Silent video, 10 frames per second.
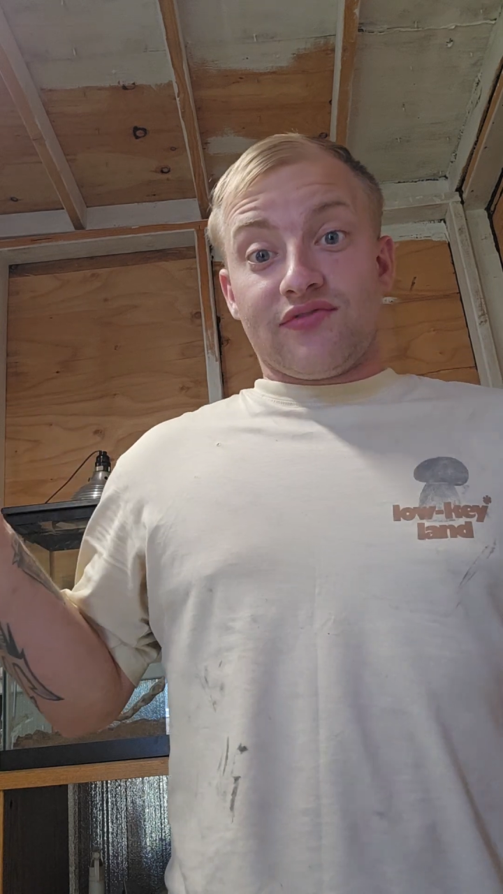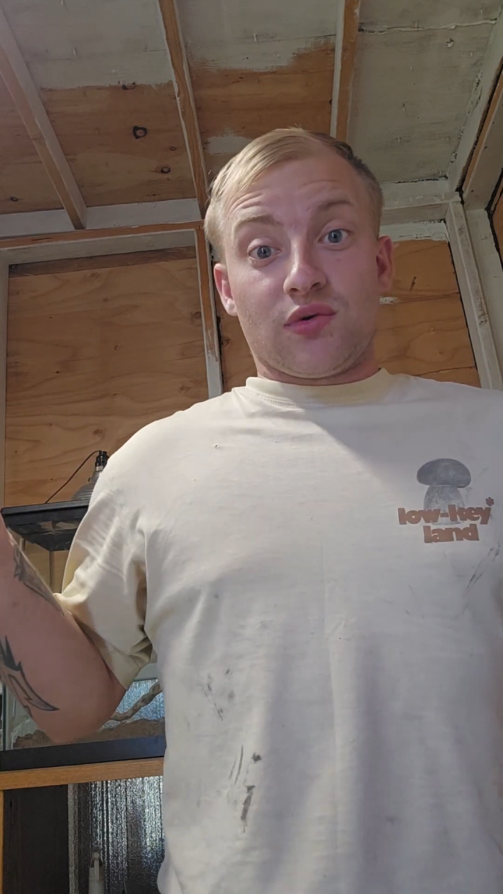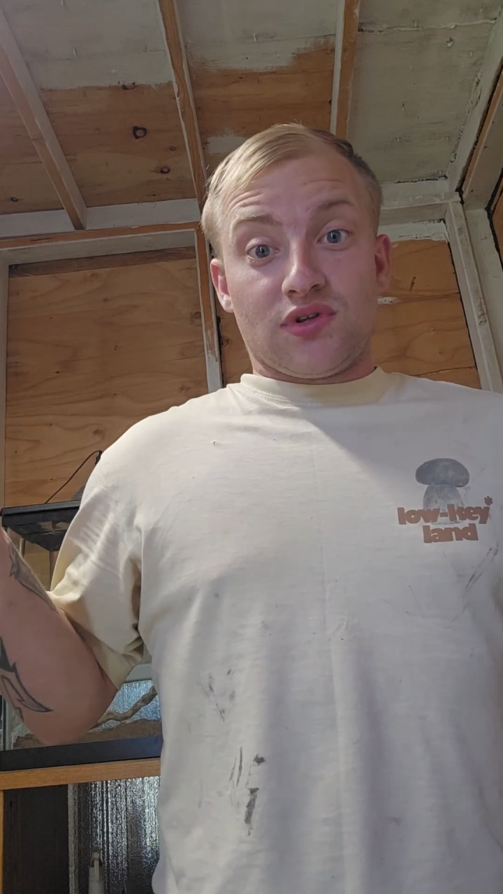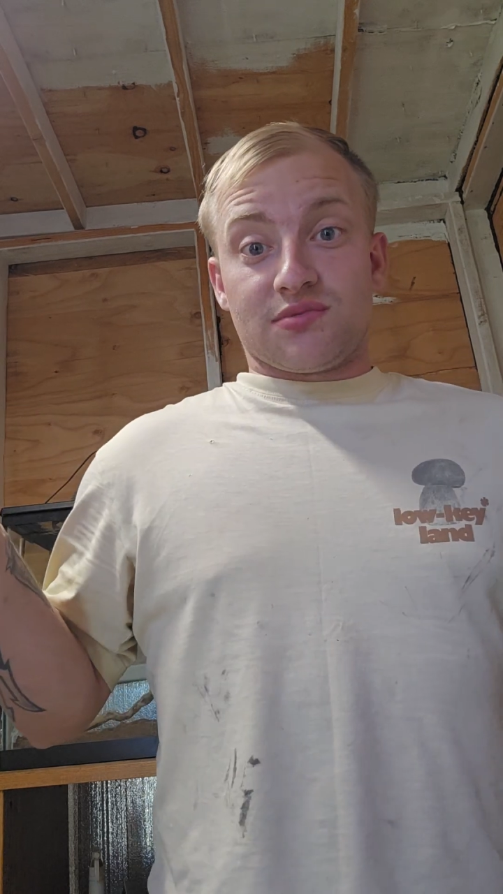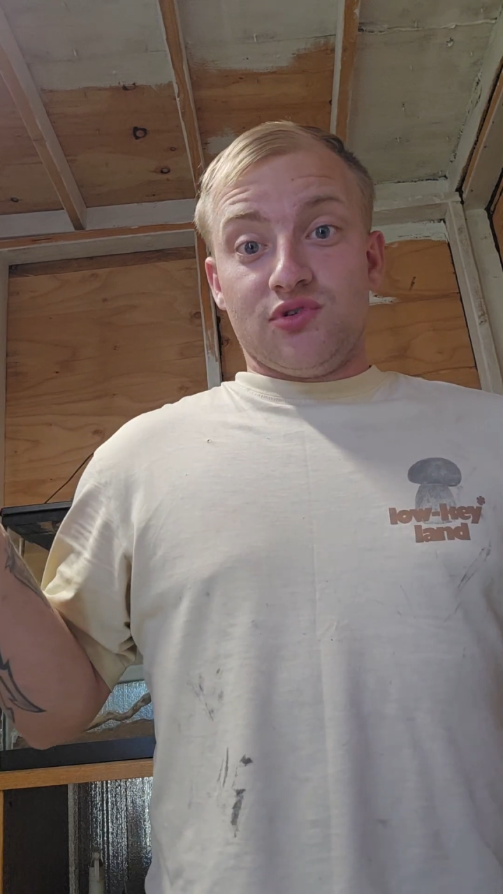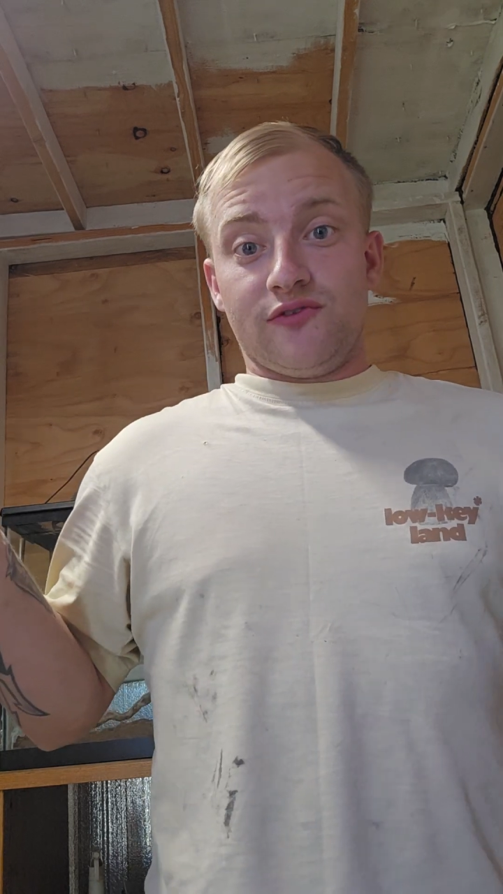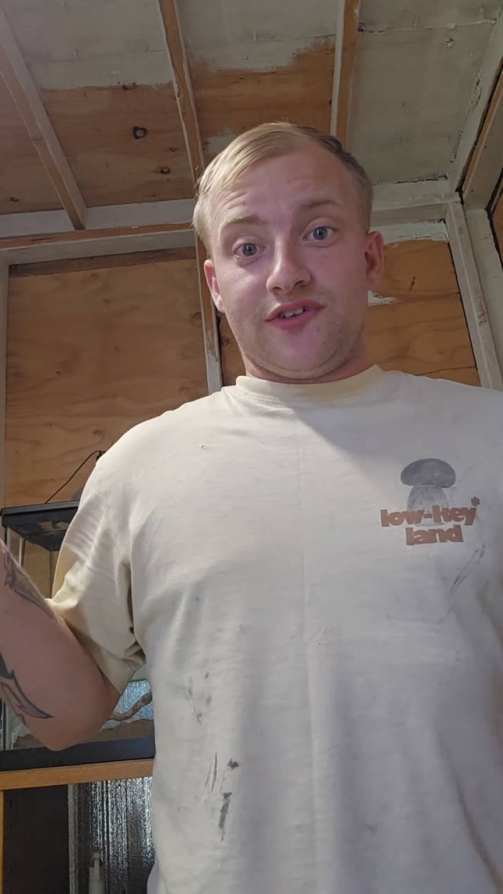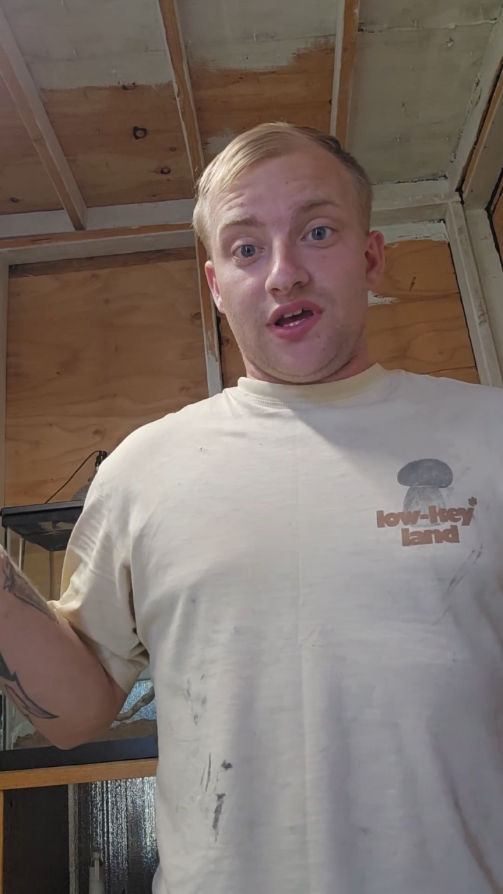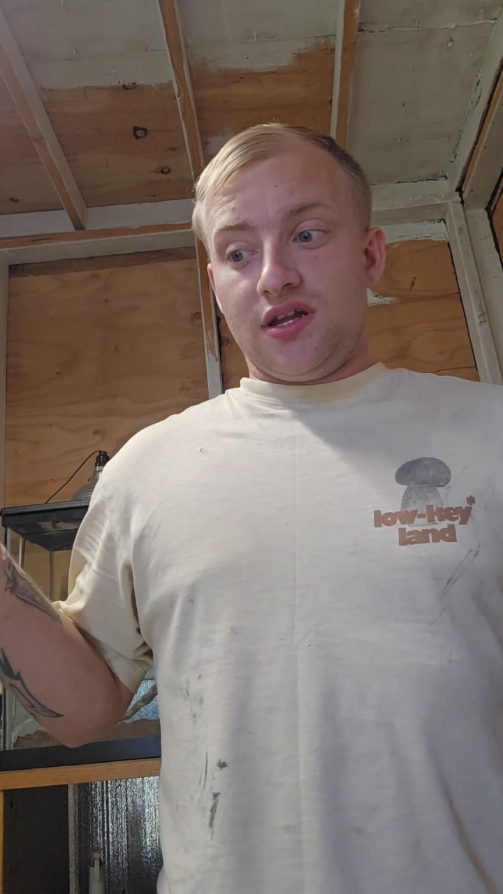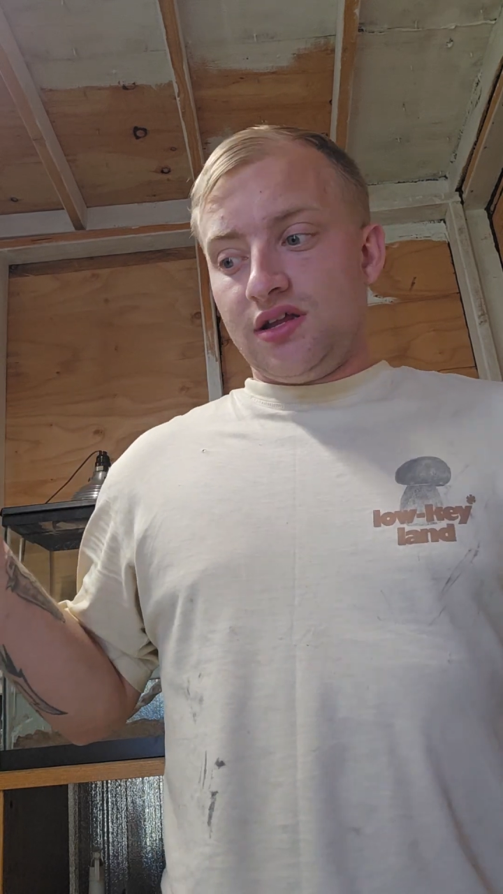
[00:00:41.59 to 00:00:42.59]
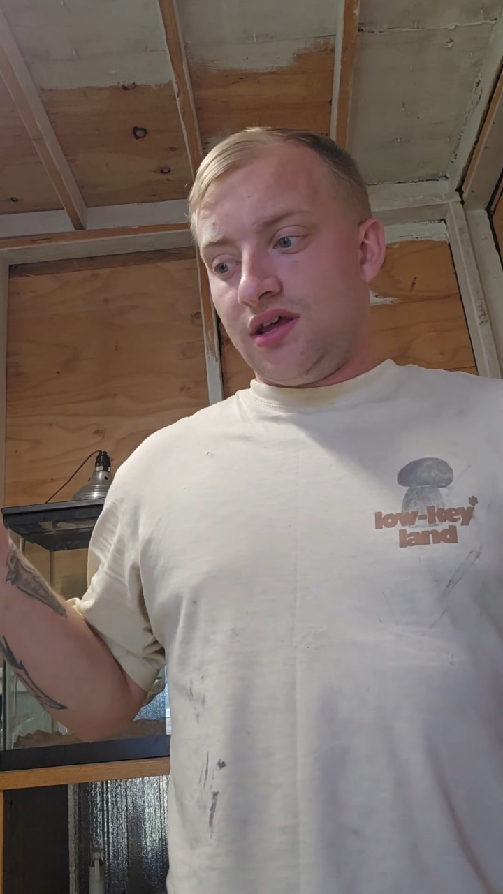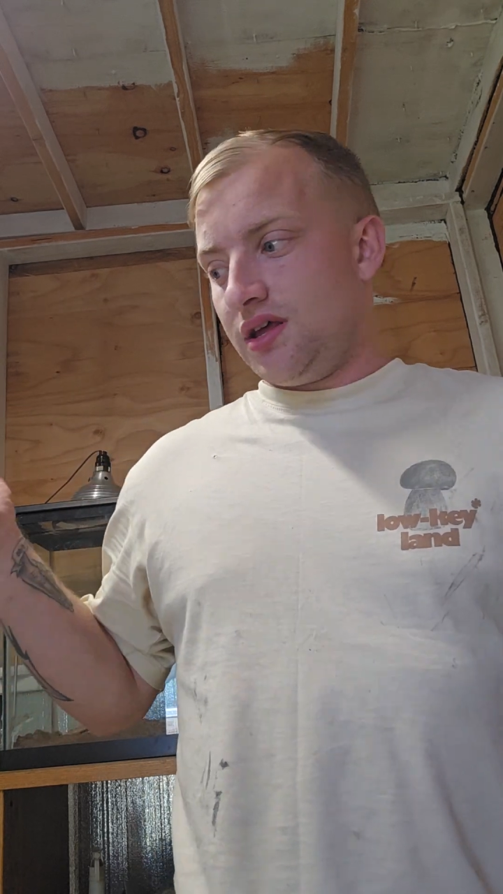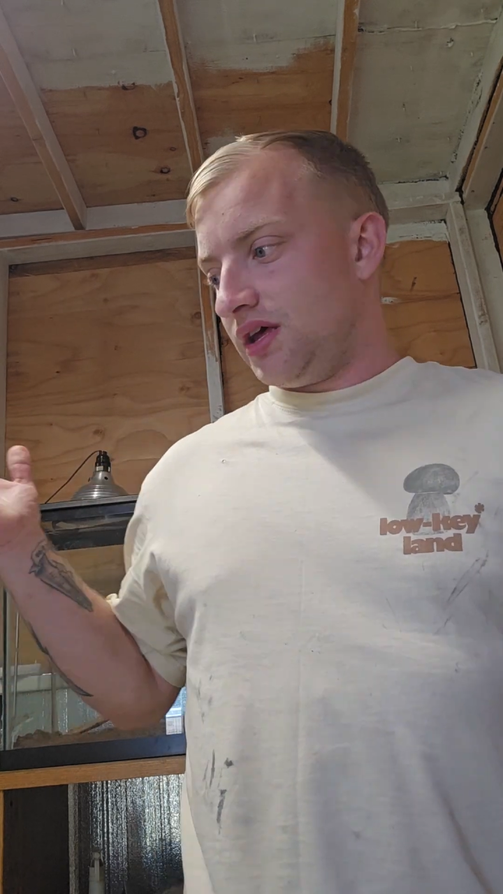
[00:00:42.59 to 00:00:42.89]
everyone's moved in.